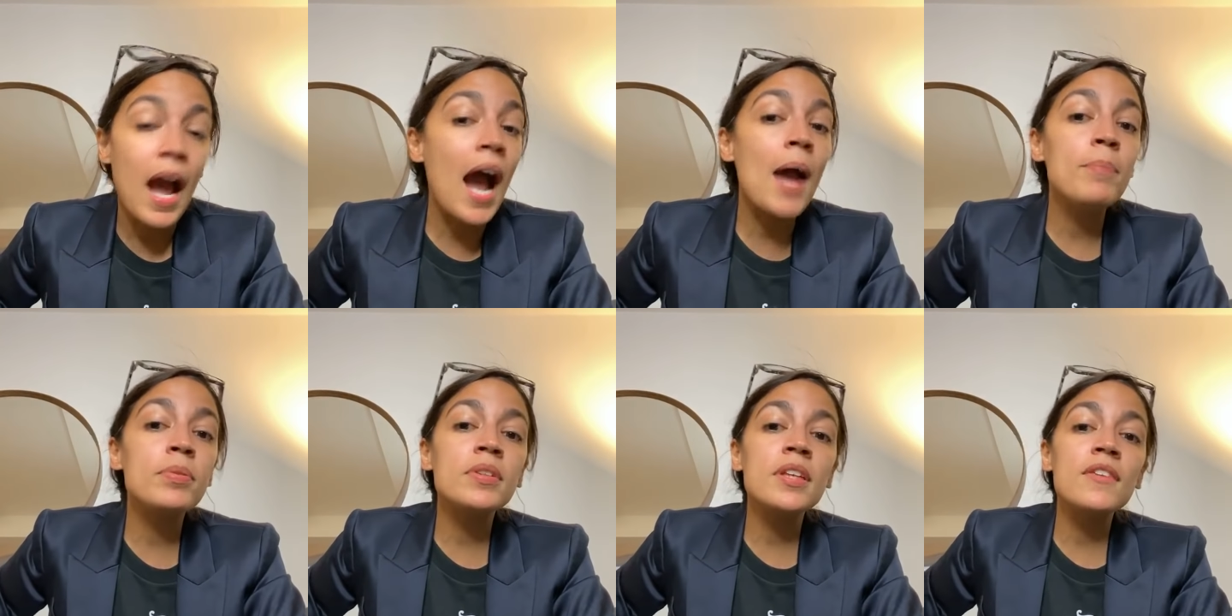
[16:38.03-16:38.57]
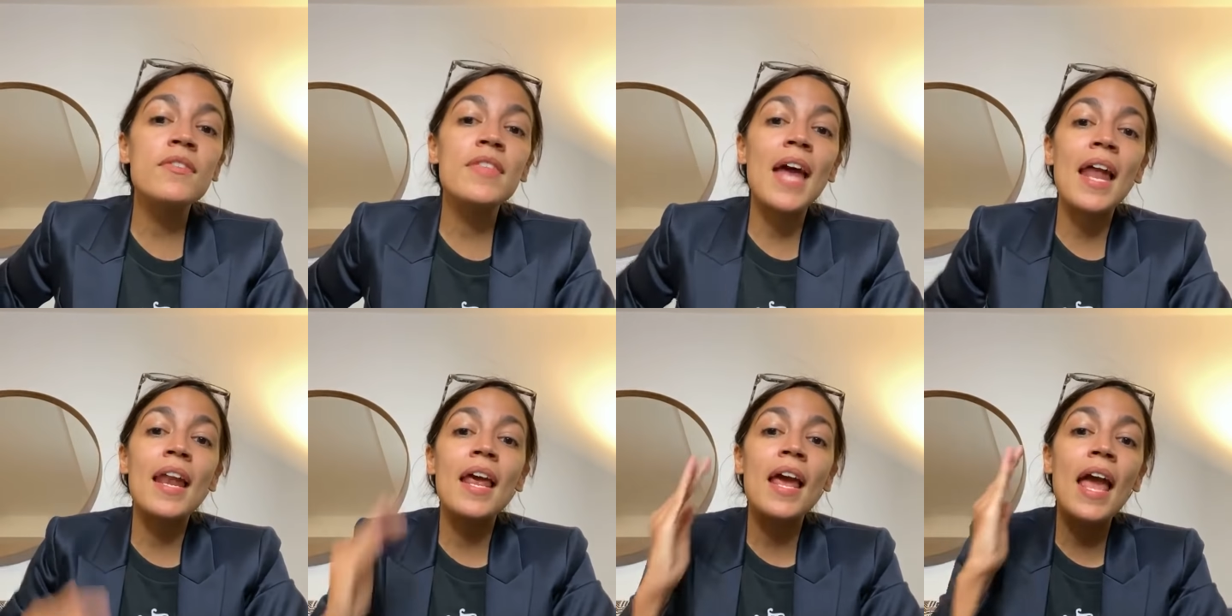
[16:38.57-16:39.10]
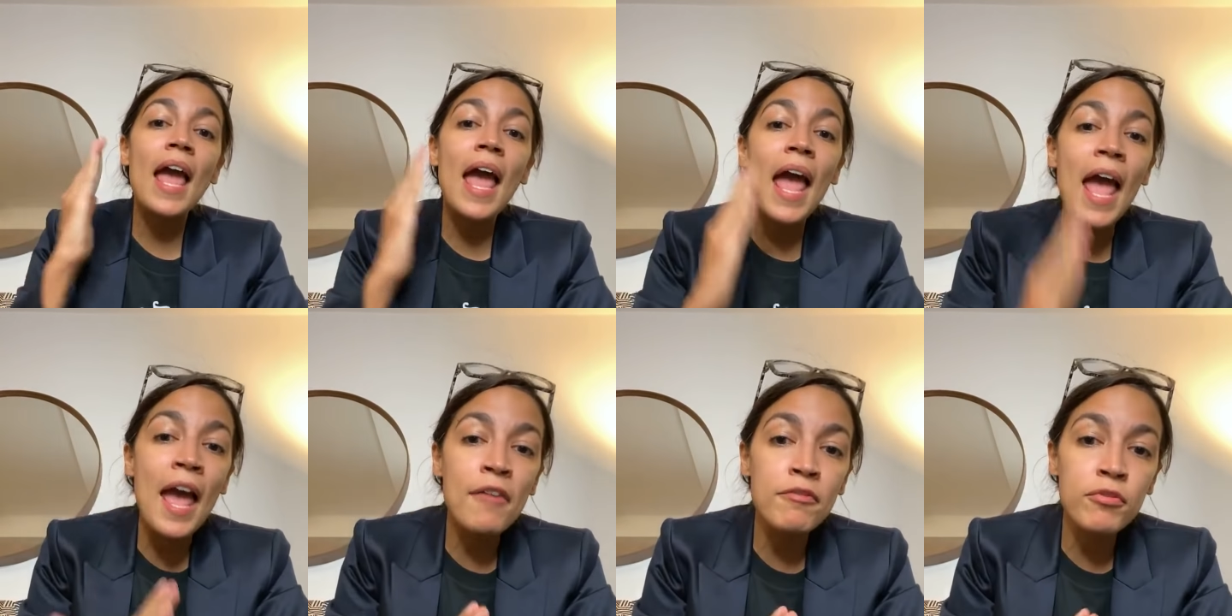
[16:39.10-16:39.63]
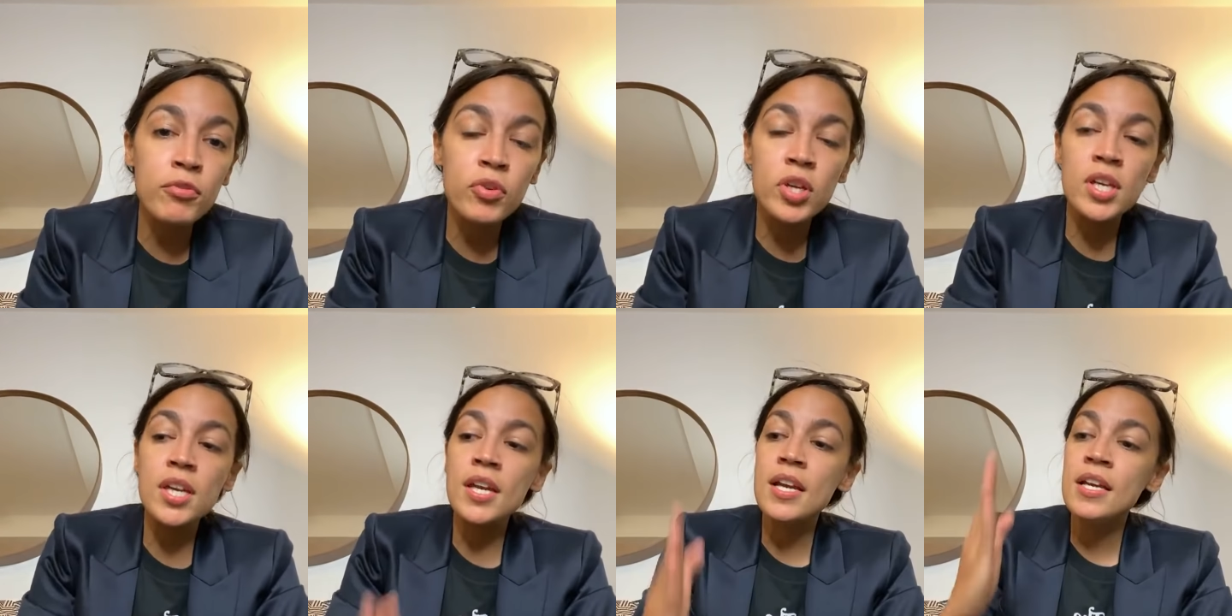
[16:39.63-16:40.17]
I believe that
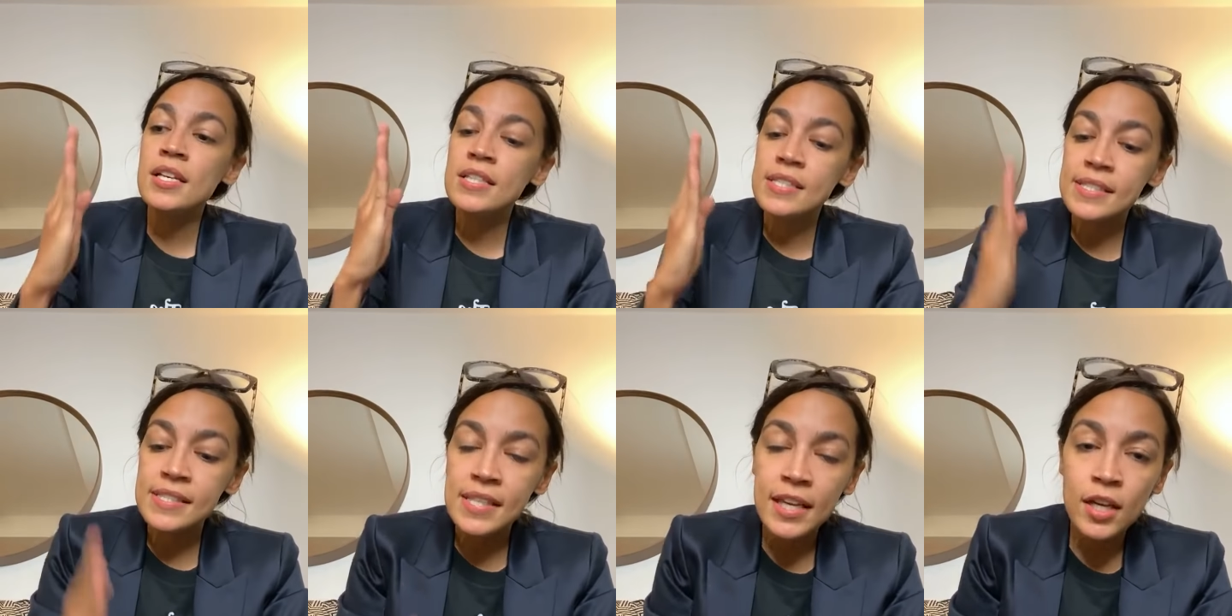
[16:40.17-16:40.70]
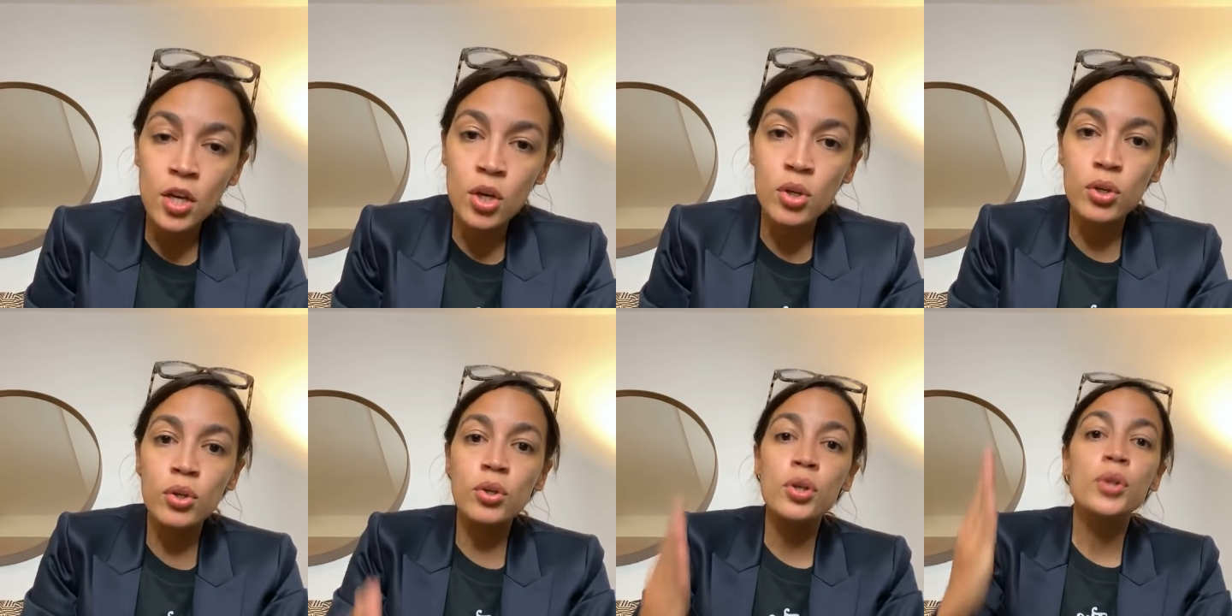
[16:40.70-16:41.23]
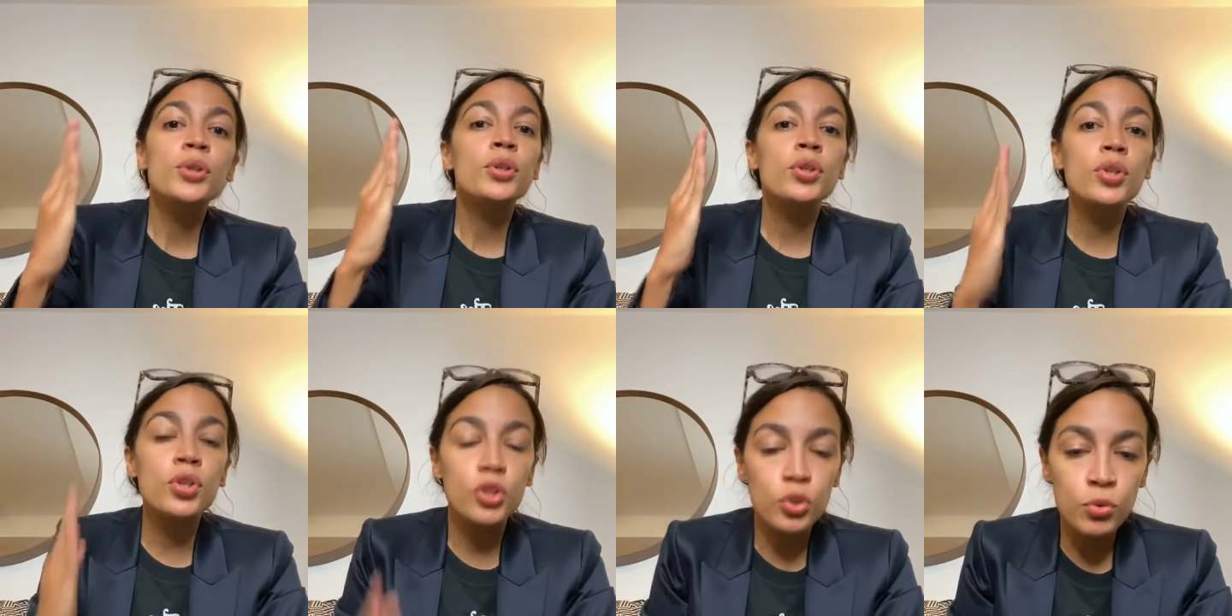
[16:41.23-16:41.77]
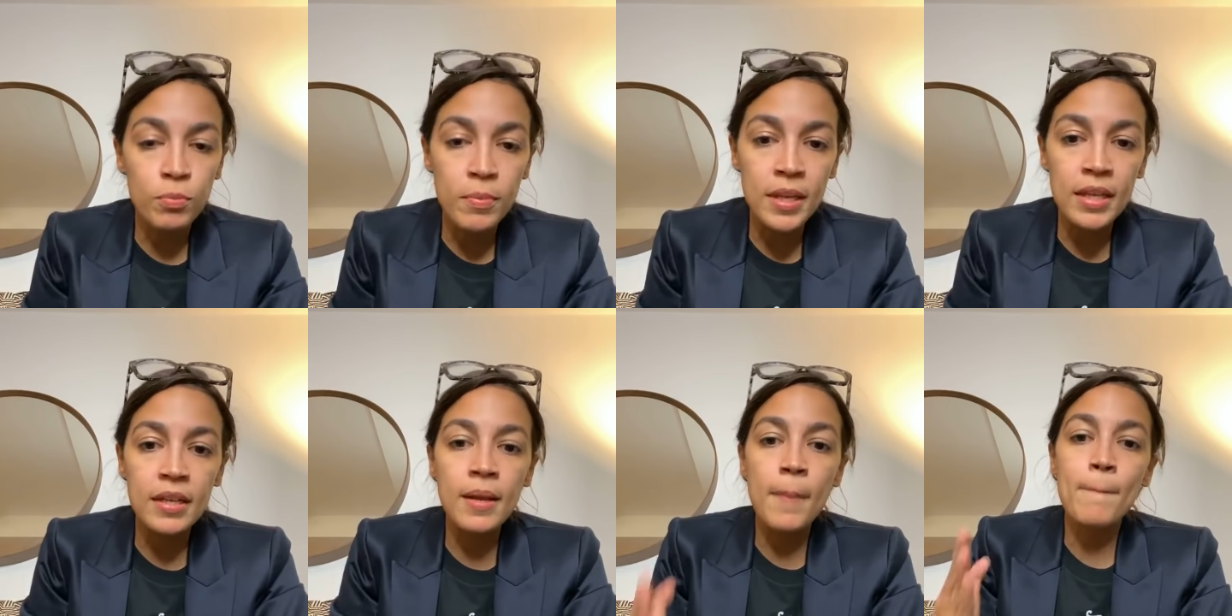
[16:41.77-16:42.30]
every single
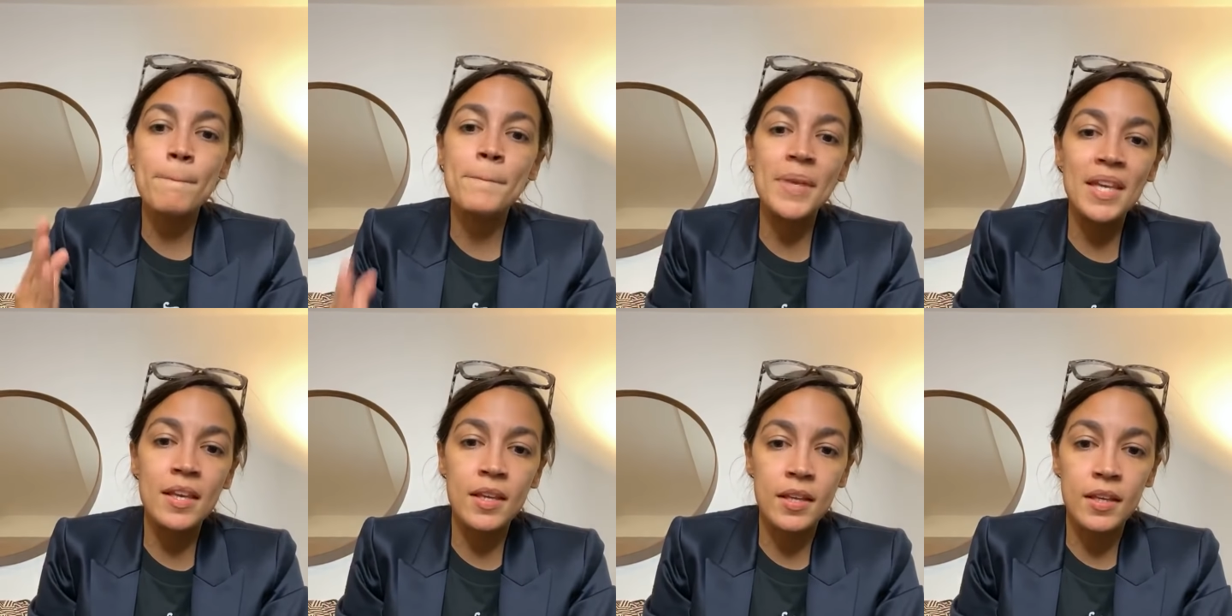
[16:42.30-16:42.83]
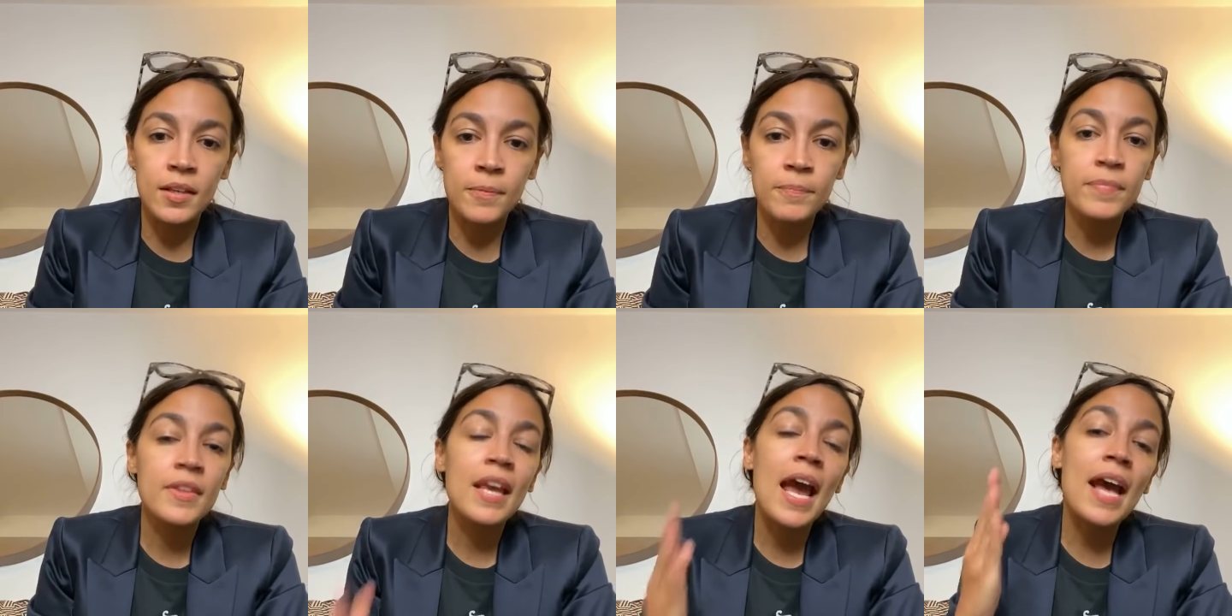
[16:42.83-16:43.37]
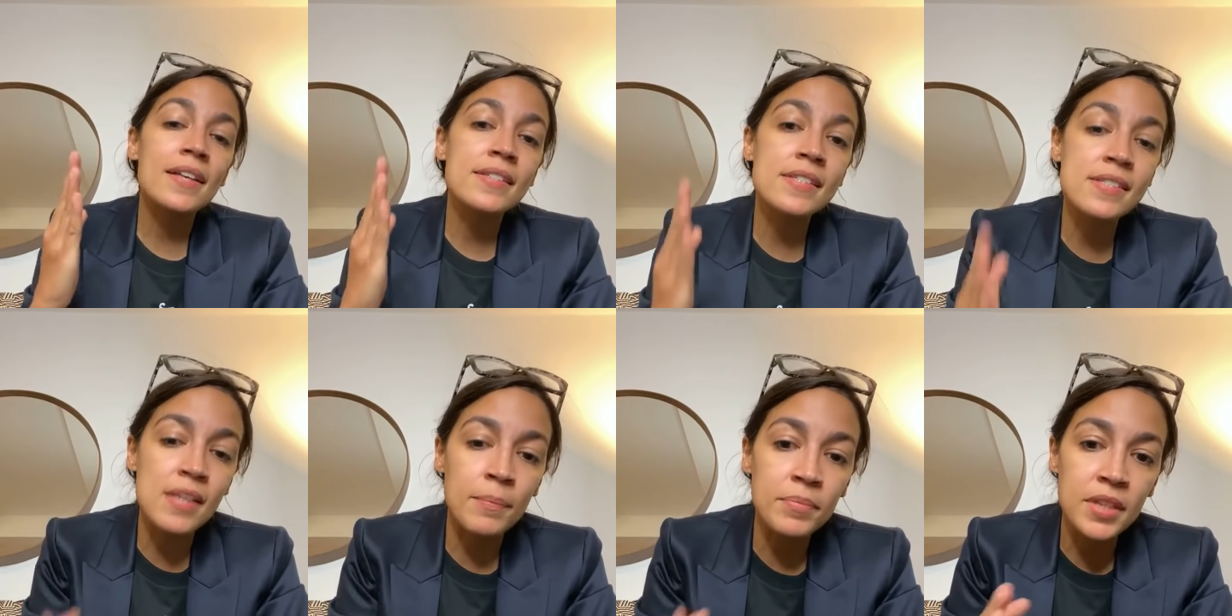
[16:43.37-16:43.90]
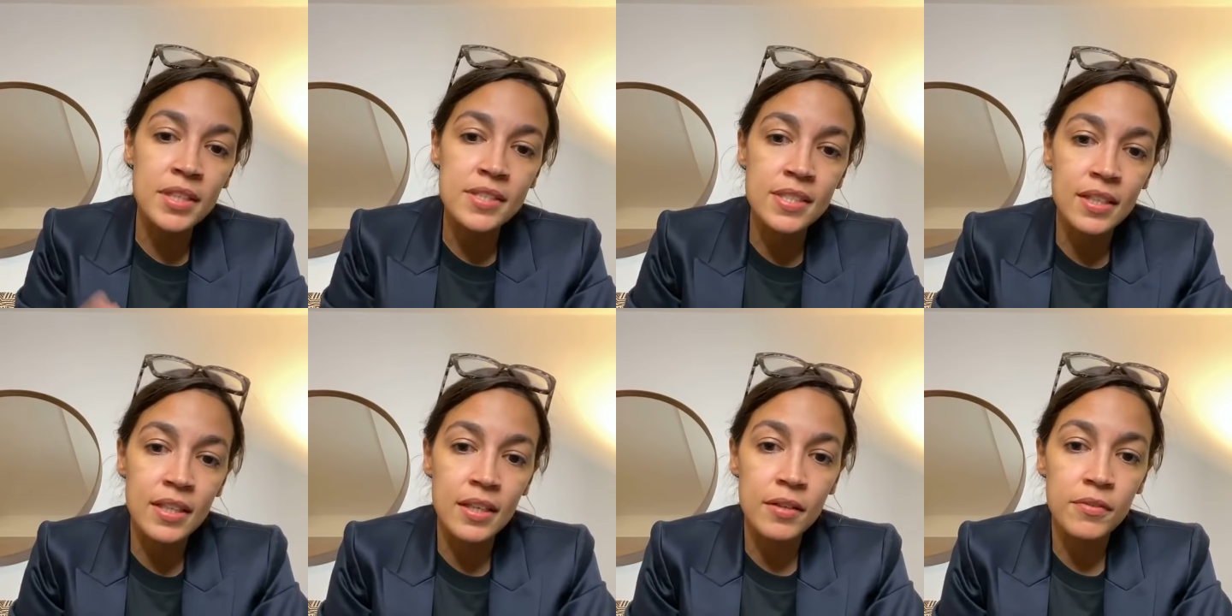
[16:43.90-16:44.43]
human being has something
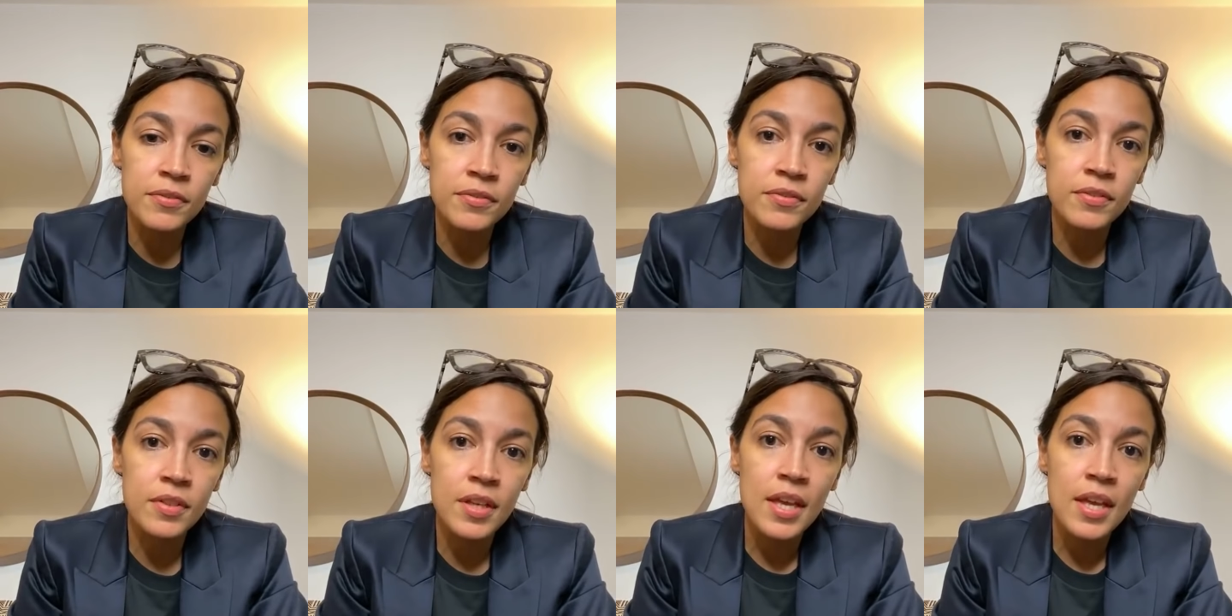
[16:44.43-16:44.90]
to give.